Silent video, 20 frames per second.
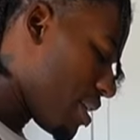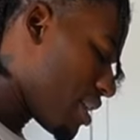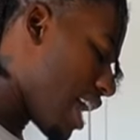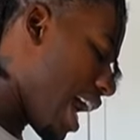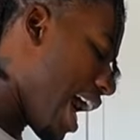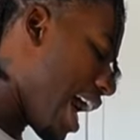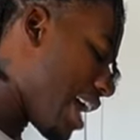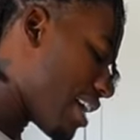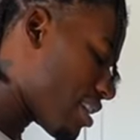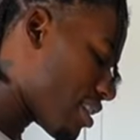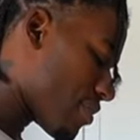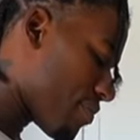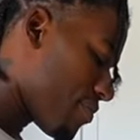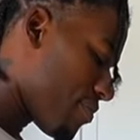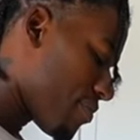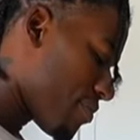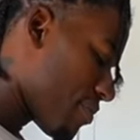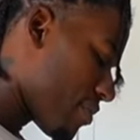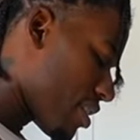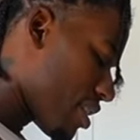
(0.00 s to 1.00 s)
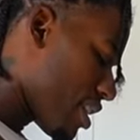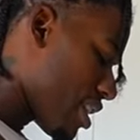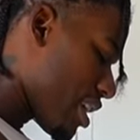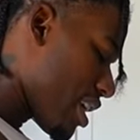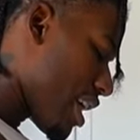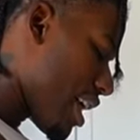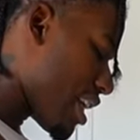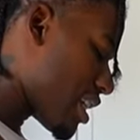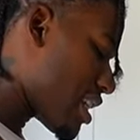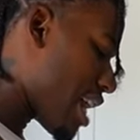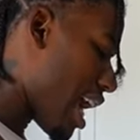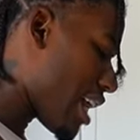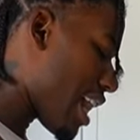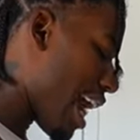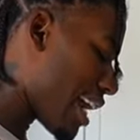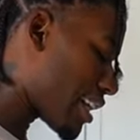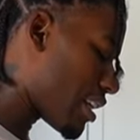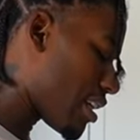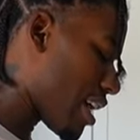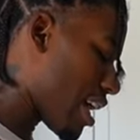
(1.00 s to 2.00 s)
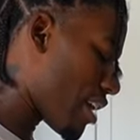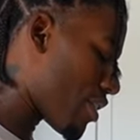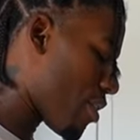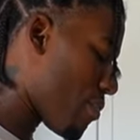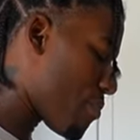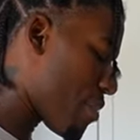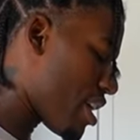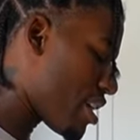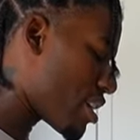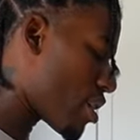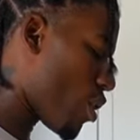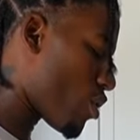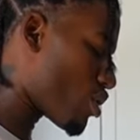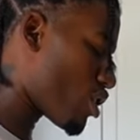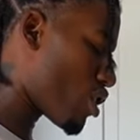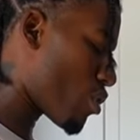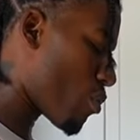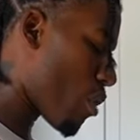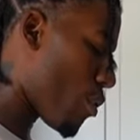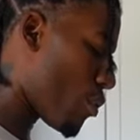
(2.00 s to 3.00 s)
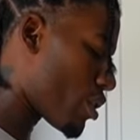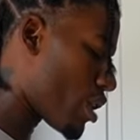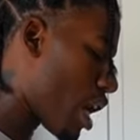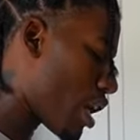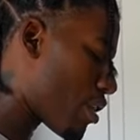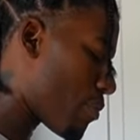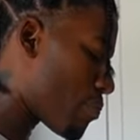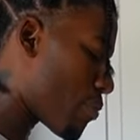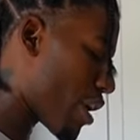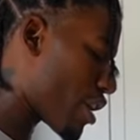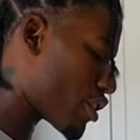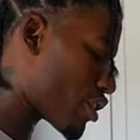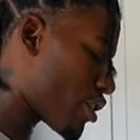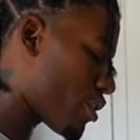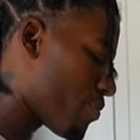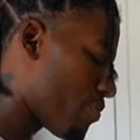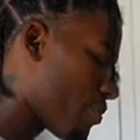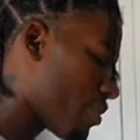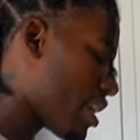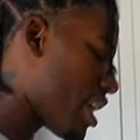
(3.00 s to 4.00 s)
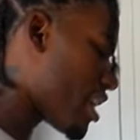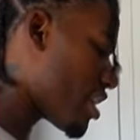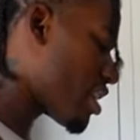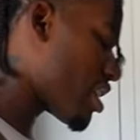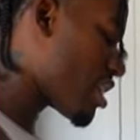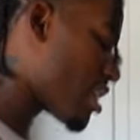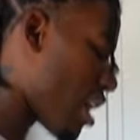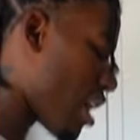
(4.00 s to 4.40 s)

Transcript: Besides, it's not like the, the Mentos are the one without the pressure. It's the